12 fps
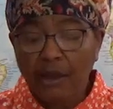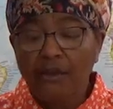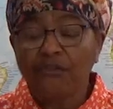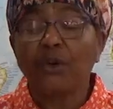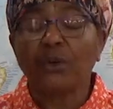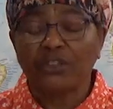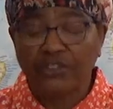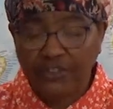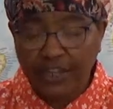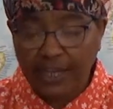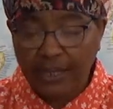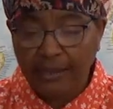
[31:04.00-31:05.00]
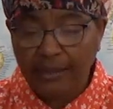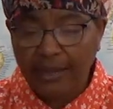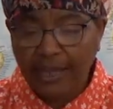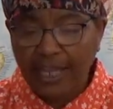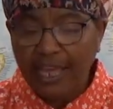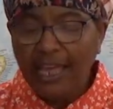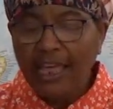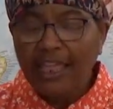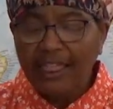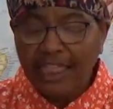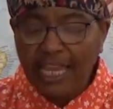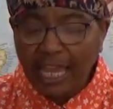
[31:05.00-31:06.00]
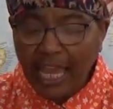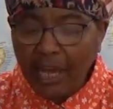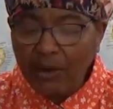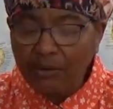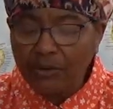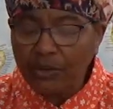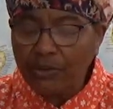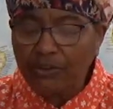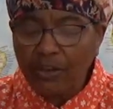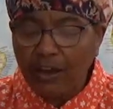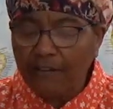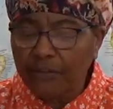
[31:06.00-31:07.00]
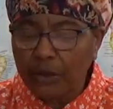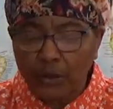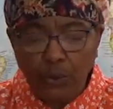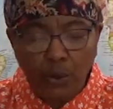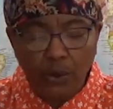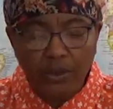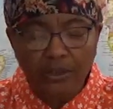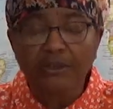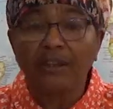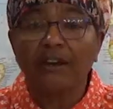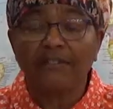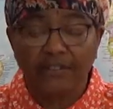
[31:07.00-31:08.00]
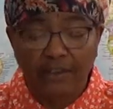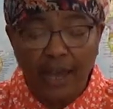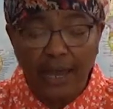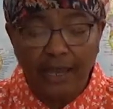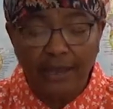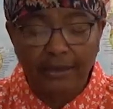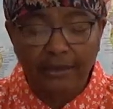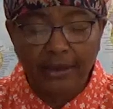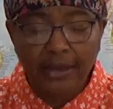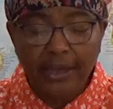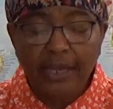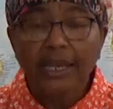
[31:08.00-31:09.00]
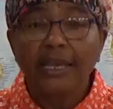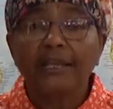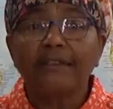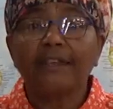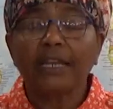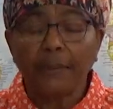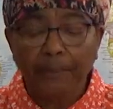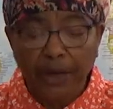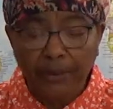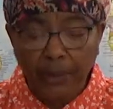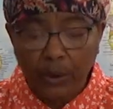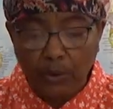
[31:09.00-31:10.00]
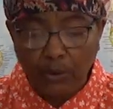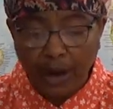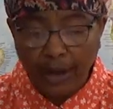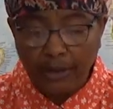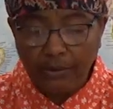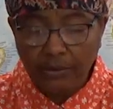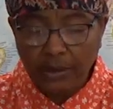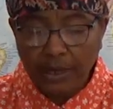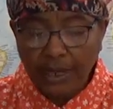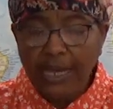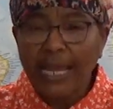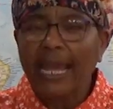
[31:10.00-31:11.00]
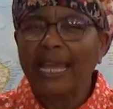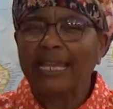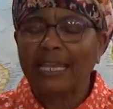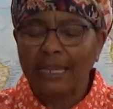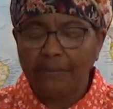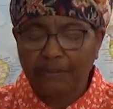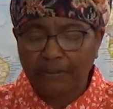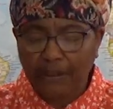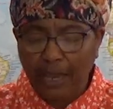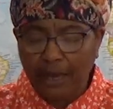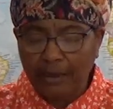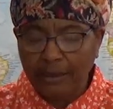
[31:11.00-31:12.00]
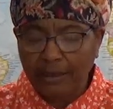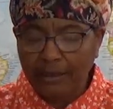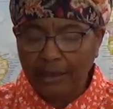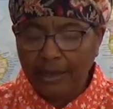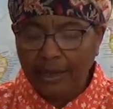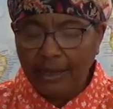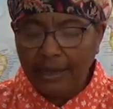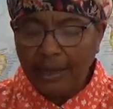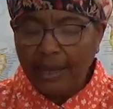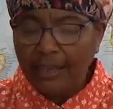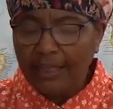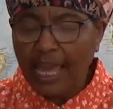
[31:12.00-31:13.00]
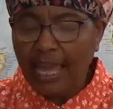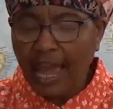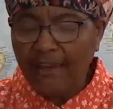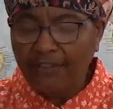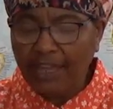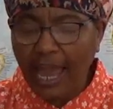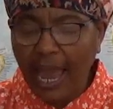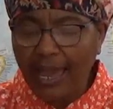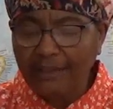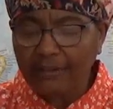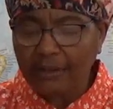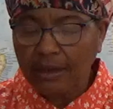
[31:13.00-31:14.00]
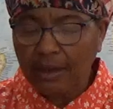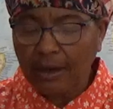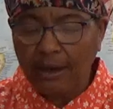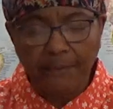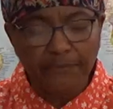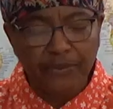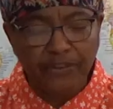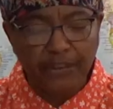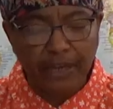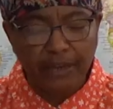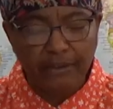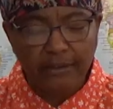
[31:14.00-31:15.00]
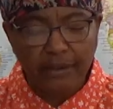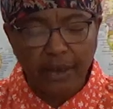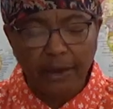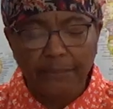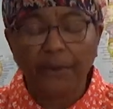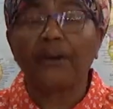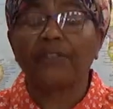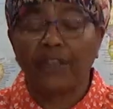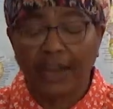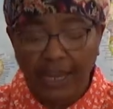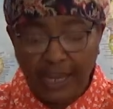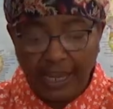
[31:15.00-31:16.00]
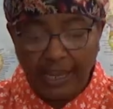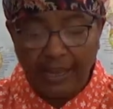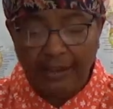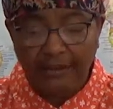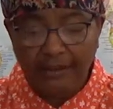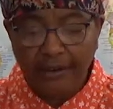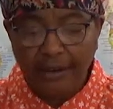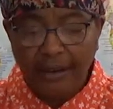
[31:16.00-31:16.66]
verse 10. The elders of the daughters of Zion sit upon the ground and keep silent. They have cast up dust upon their heads.